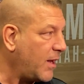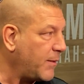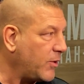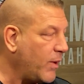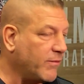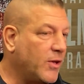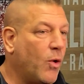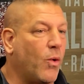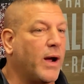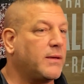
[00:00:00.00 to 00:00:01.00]
I mean, you have
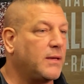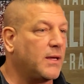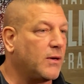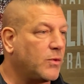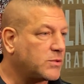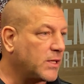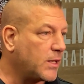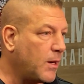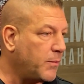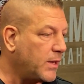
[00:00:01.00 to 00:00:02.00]
no idea who's going to
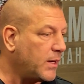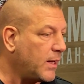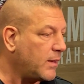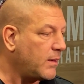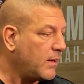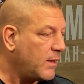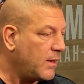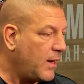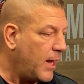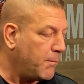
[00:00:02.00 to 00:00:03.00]
come in
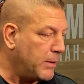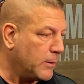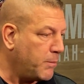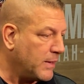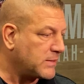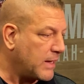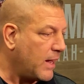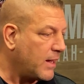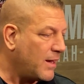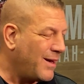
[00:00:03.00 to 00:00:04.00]
and be the best guy.